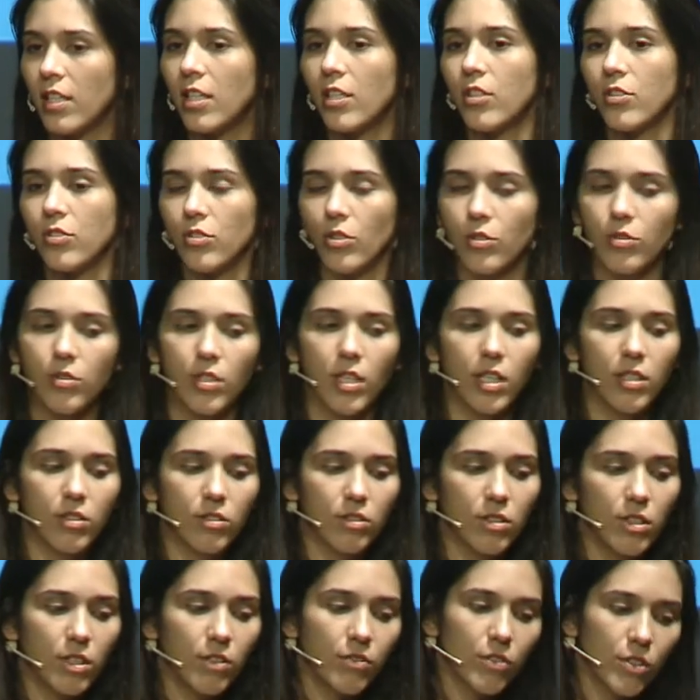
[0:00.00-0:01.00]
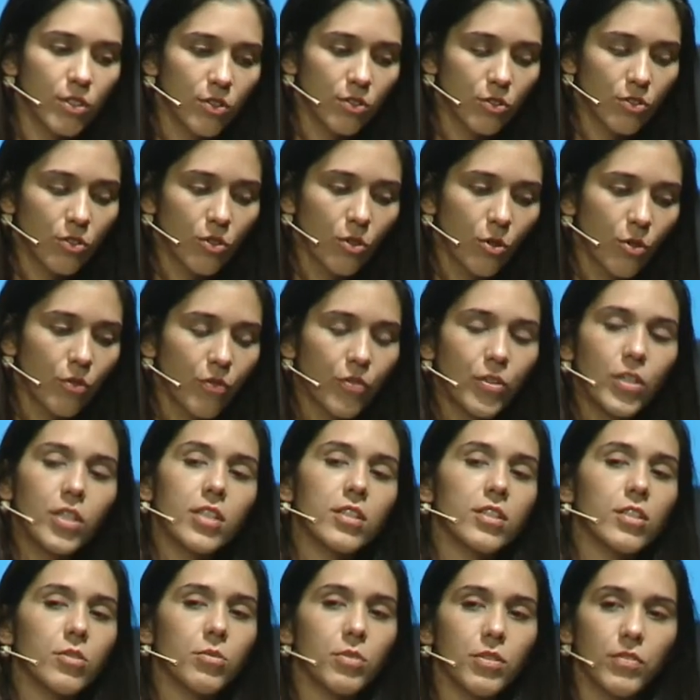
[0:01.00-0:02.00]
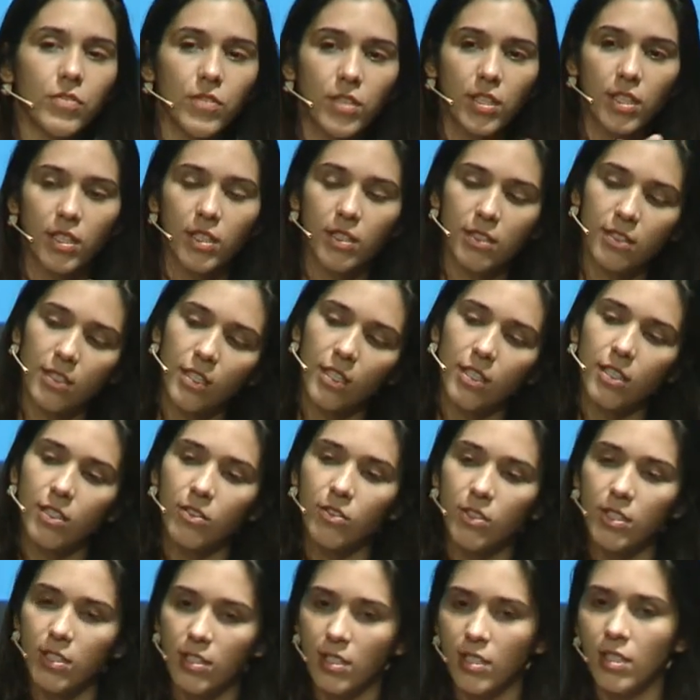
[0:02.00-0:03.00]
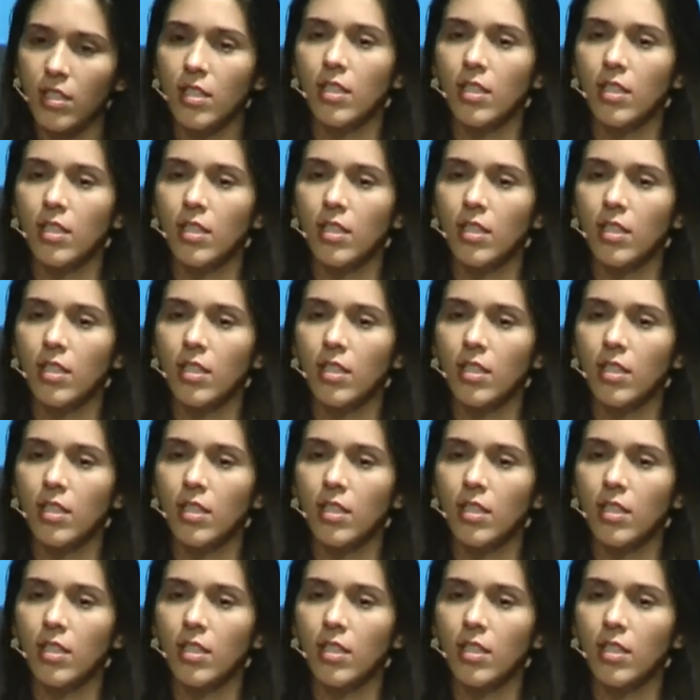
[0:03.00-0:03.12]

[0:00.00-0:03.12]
So you can even go further with the security